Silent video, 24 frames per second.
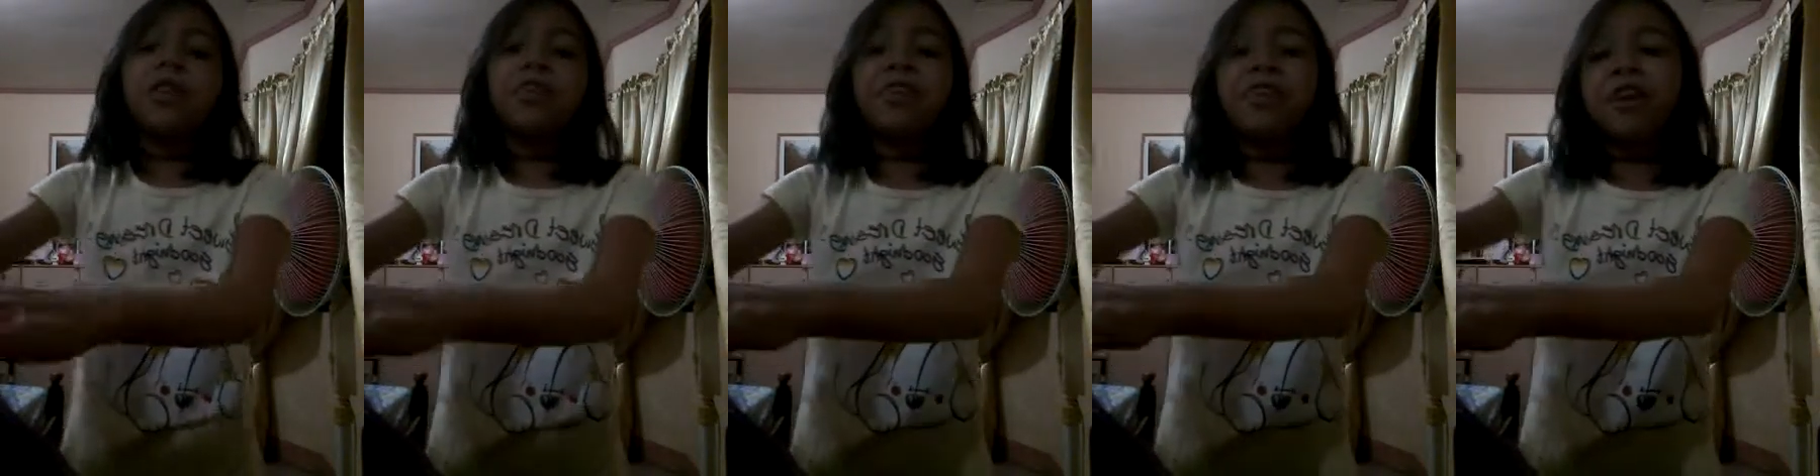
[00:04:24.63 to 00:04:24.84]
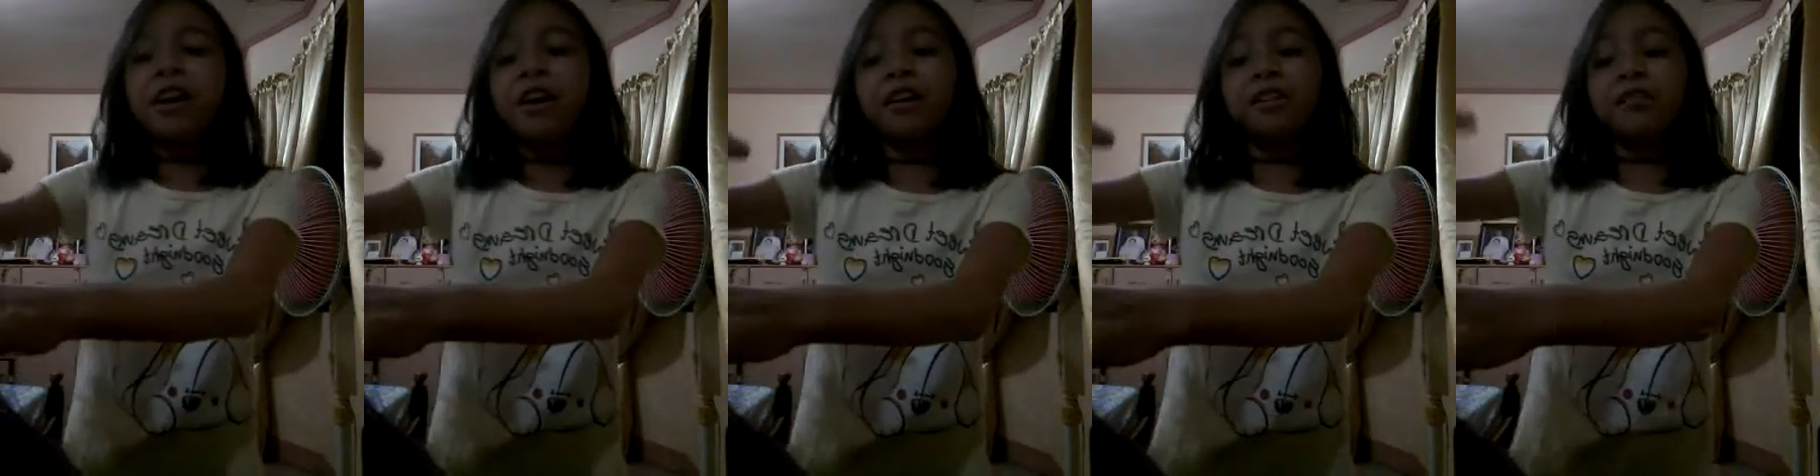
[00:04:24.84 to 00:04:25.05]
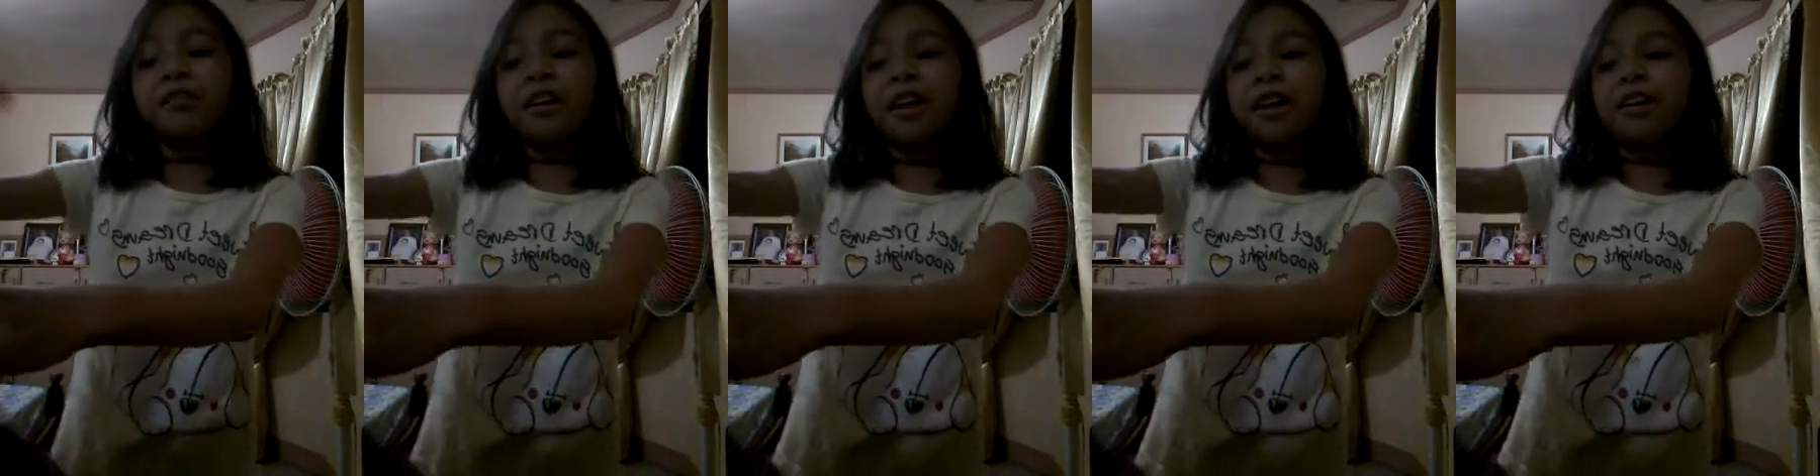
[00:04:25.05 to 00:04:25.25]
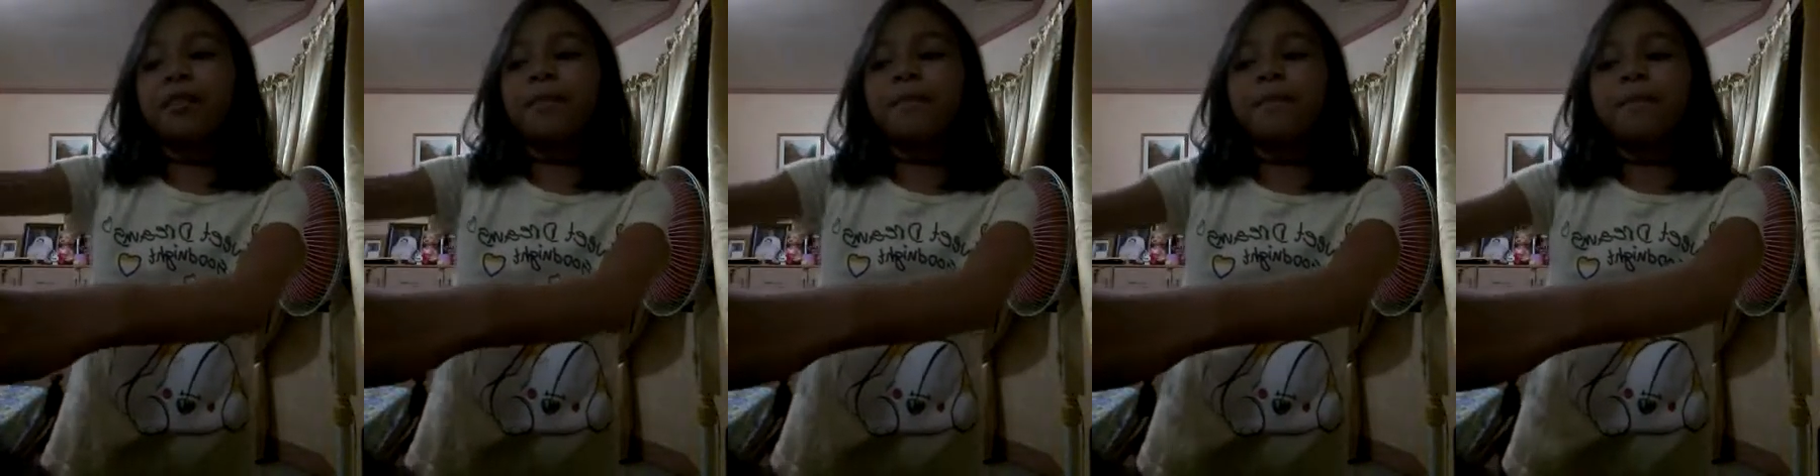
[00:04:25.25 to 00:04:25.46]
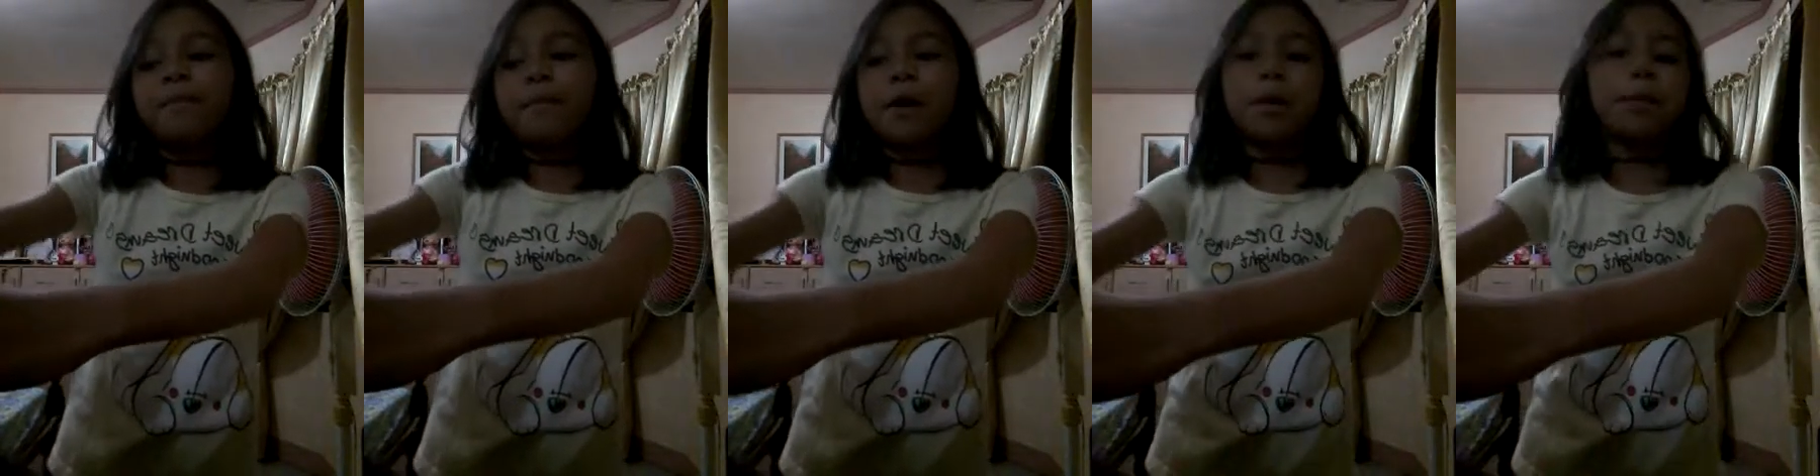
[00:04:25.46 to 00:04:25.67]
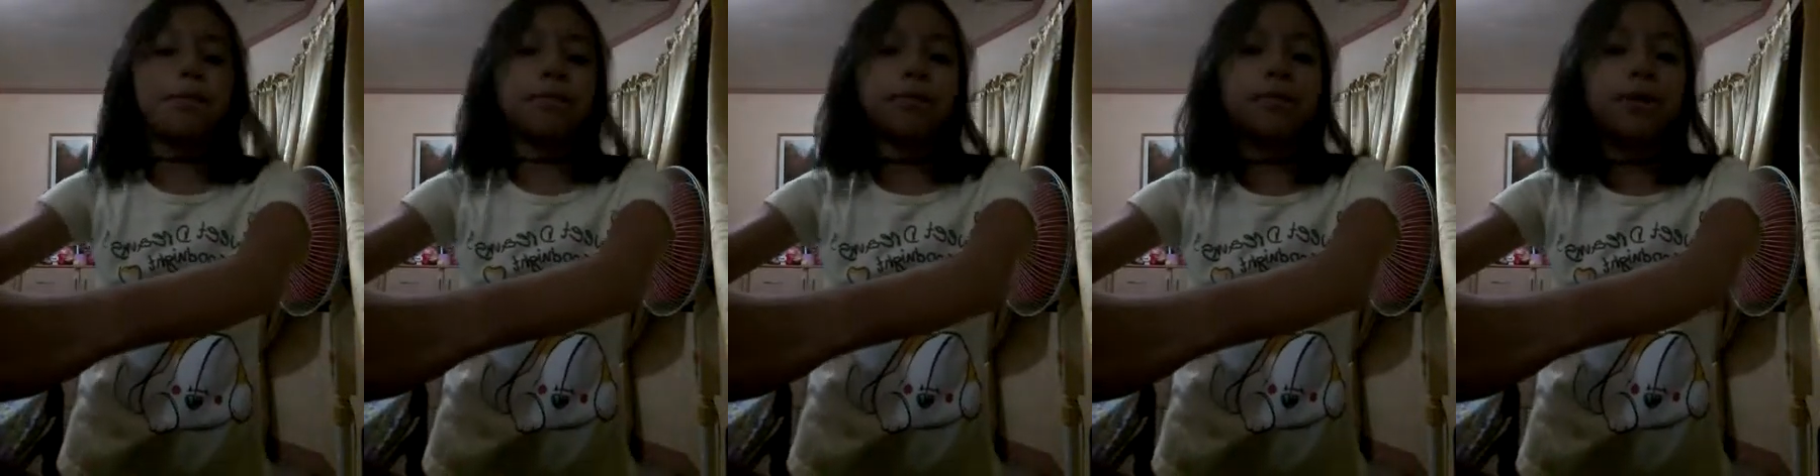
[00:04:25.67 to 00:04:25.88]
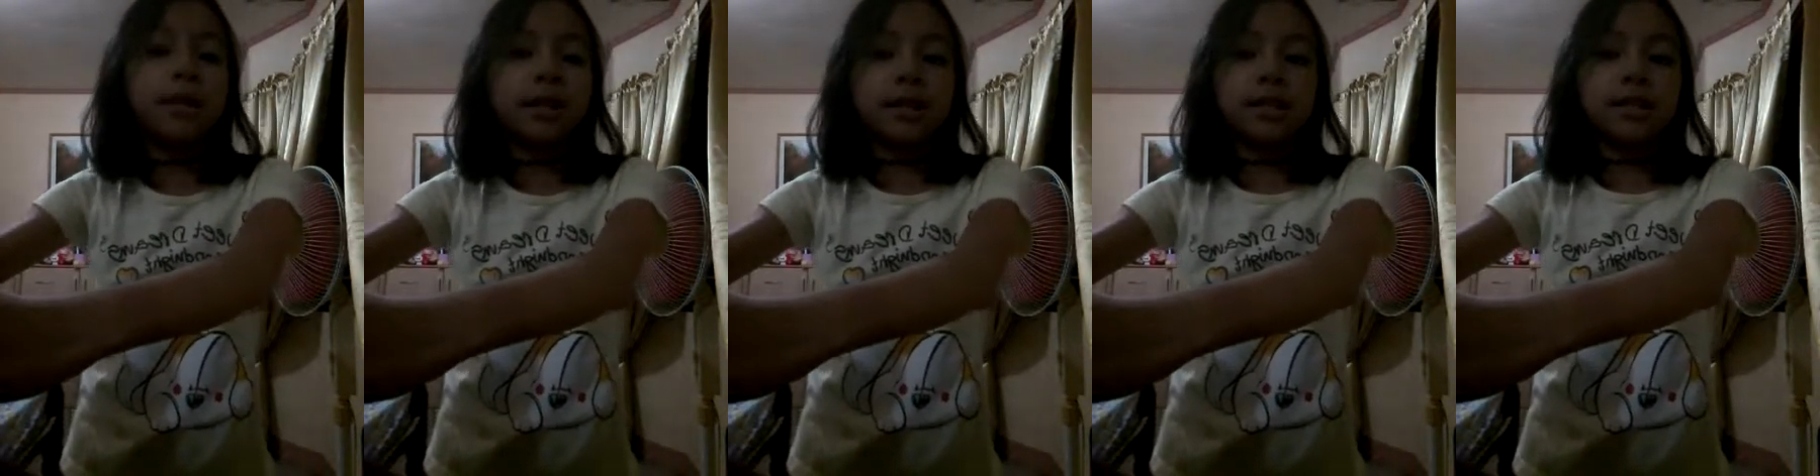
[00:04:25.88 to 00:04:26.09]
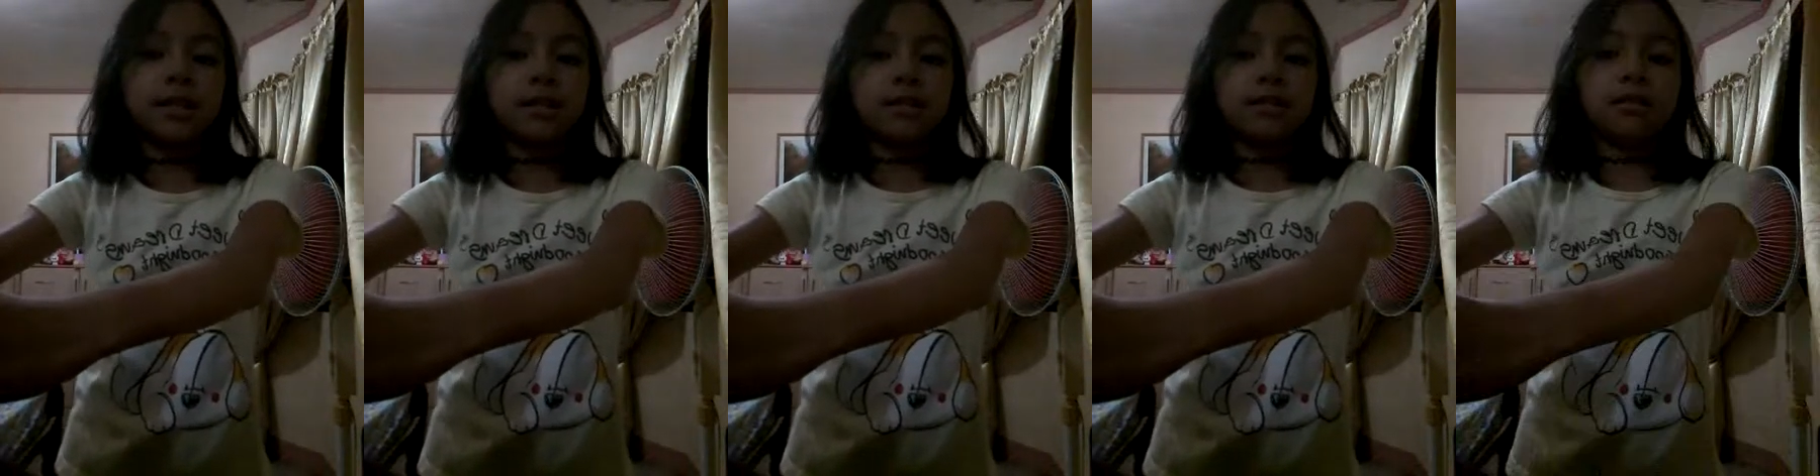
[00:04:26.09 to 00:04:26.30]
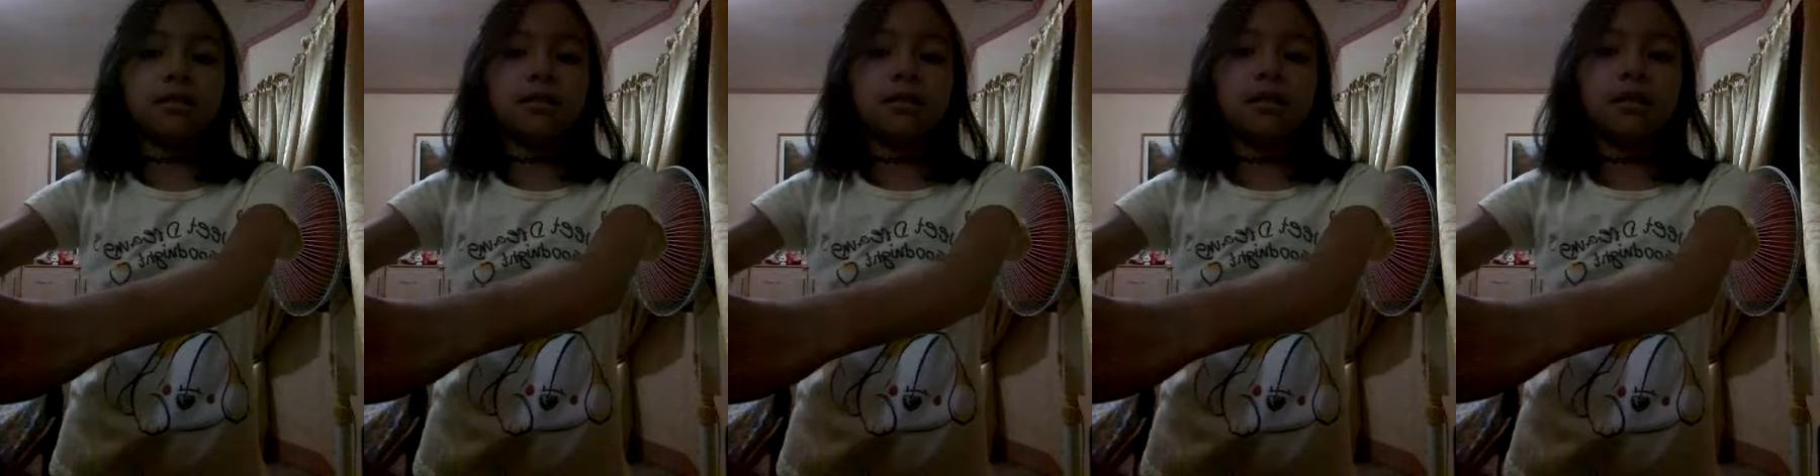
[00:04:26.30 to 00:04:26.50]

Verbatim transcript: They're like memorizing